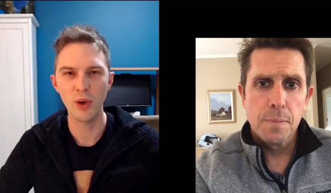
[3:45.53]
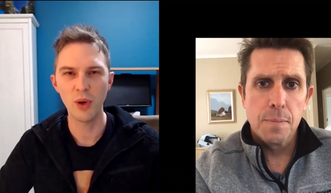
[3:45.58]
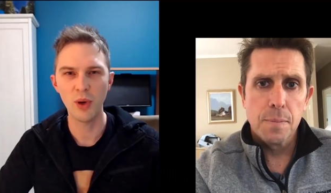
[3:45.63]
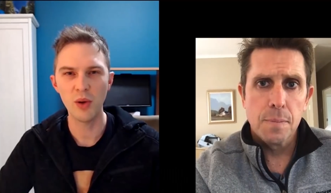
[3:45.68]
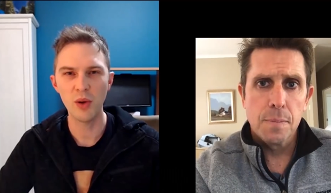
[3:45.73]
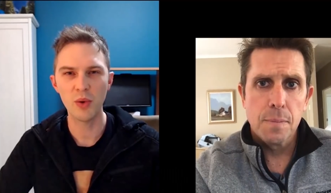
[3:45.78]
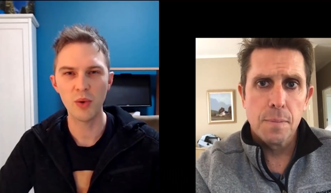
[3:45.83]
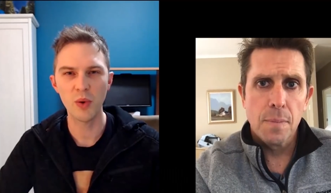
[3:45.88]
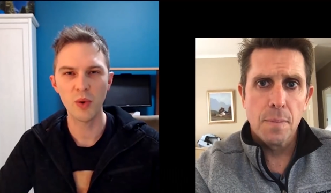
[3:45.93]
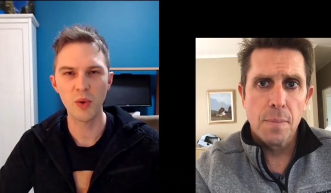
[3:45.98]
Speaker 1: what are
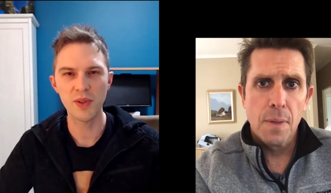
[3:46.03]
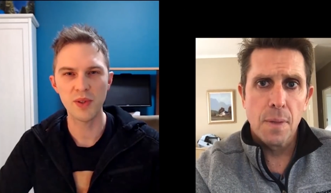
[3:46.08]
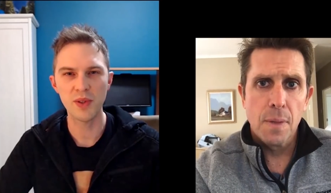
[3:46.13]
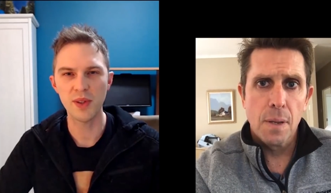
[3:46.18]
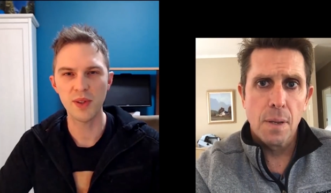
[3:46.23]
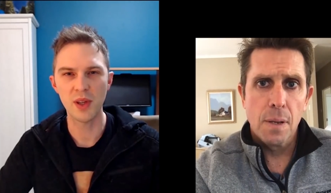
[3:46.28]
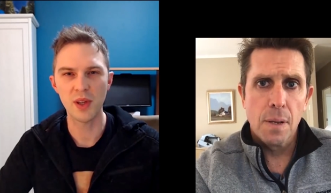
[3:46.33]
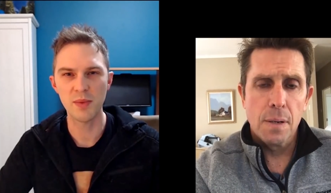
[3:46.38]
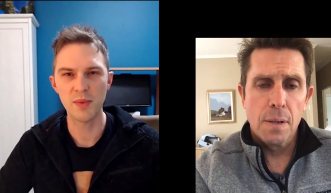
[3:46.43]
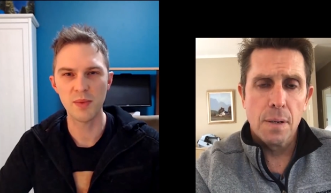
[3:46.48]
your thoughts
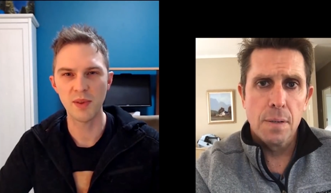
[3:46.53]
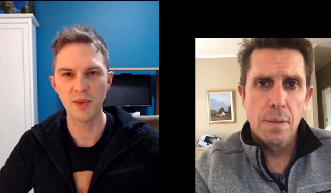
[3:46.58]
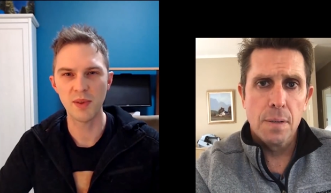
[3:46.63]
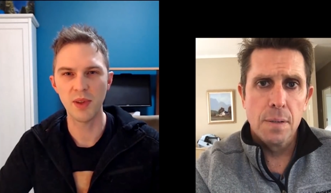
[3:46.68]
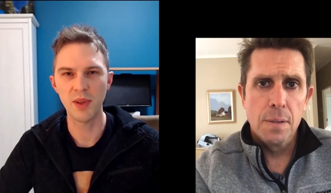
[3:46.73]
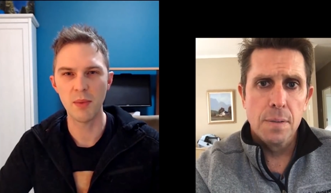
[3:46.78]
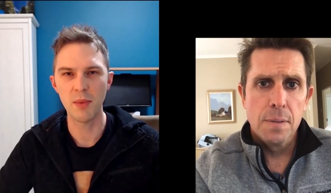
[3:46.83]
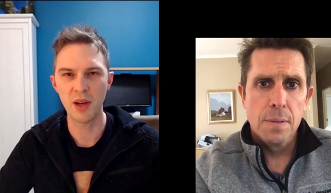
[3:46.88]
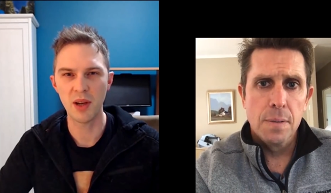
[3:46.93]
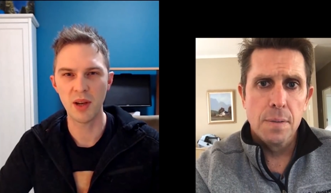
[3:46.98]
in terms
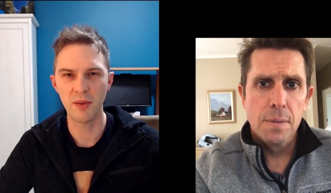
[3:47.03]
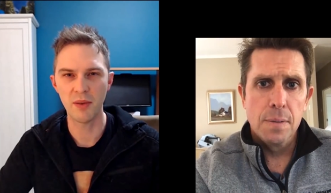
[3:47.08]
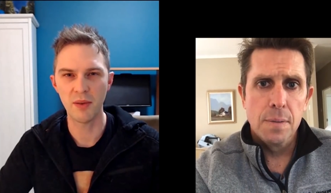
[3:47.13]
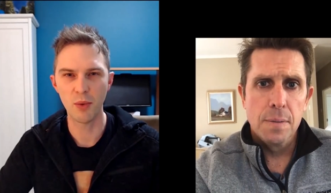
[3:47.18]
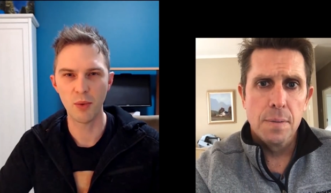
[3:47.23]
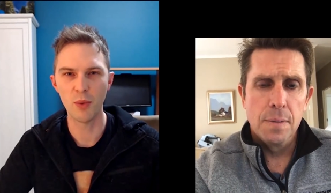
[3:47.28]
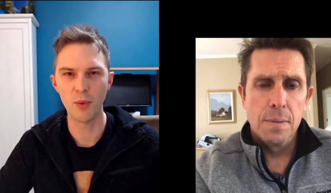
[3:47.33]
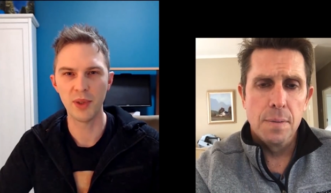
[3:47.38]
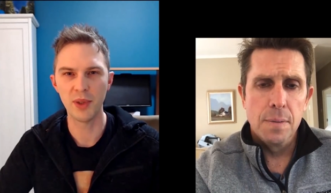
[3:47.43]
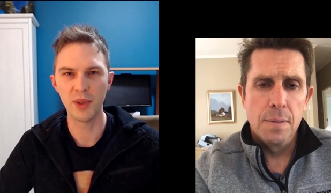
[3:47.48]
of the amount of
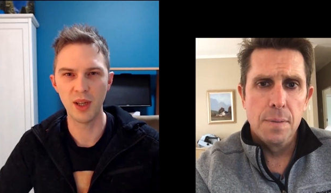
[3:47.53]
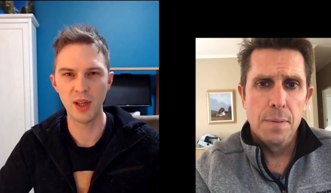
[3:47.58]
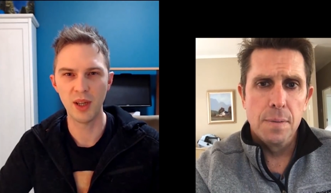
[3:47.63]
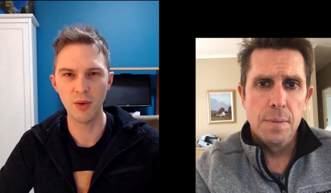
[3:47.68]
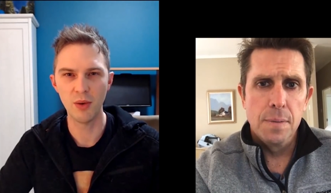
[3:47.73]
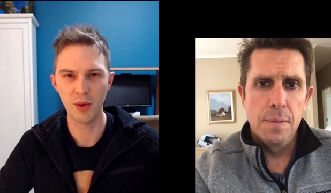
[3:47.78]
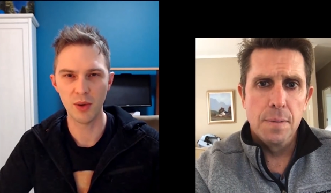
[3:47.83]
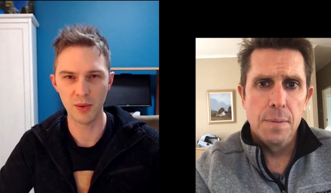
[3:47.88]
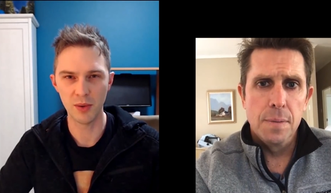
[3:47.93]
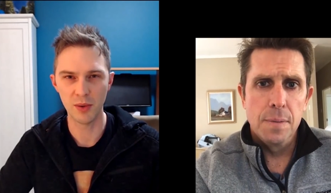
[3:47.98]
raw
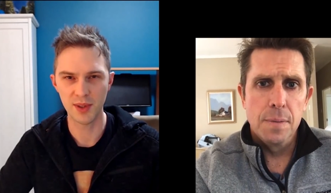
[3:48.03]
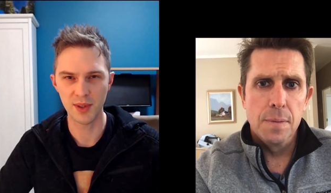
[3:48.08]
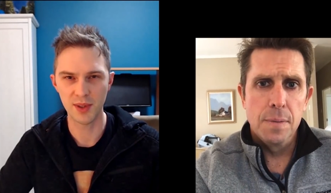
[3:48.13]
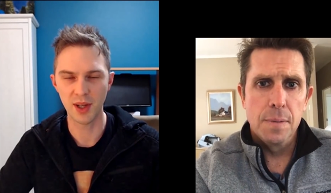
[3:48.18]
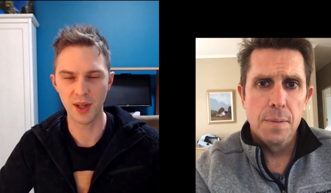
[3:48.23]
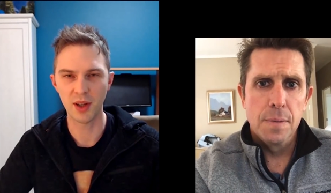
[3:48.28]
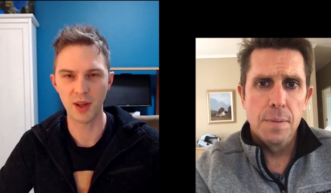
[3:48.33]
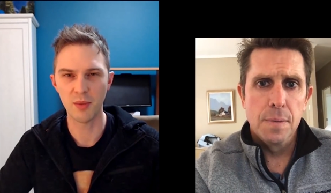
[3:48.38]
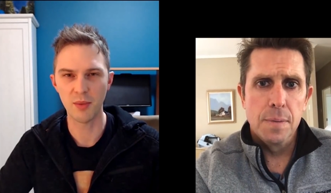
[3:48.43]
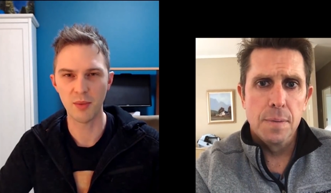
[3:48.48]
materials
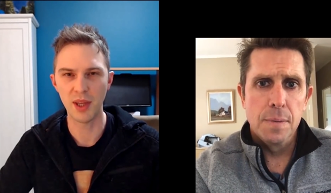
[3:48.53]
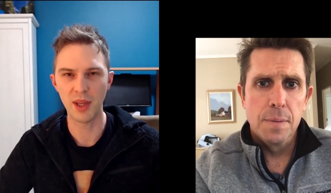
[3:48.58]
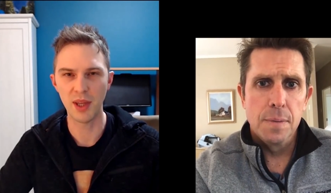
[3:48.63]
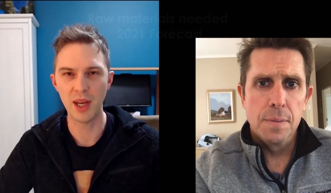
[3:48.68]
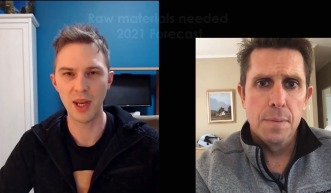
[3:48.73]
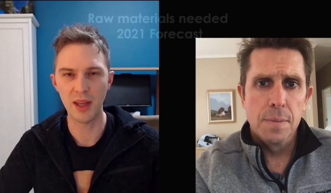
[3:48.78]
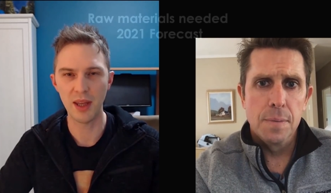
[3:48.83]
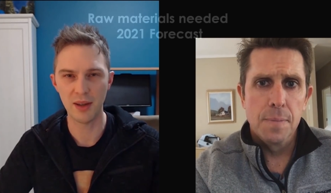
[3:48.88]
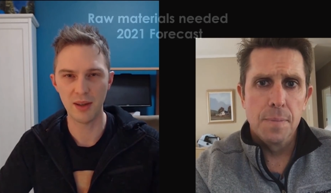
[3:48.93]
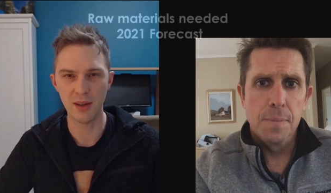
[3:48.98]
that are going to be
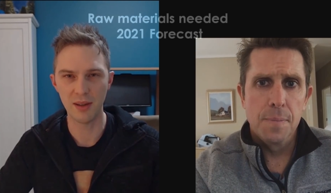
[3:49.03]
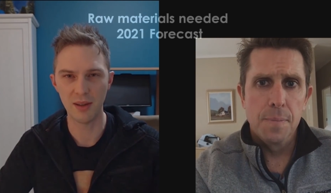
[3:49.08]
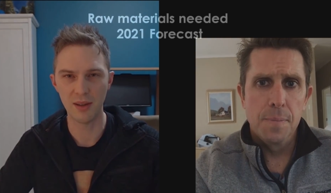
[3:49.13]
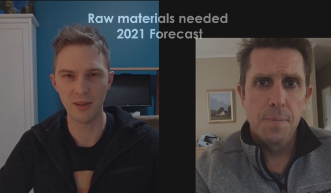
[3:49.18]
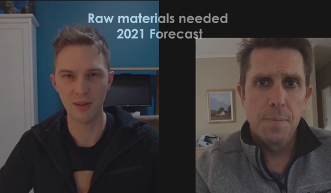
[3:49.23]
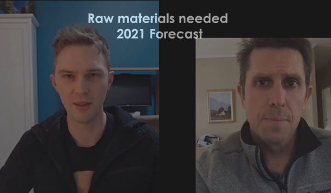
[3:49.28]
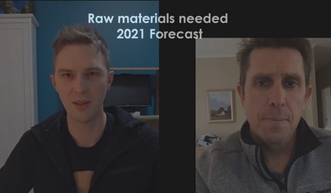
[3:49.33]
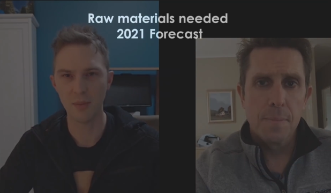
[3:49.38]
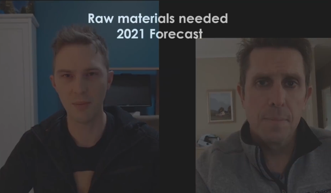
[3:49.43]
needed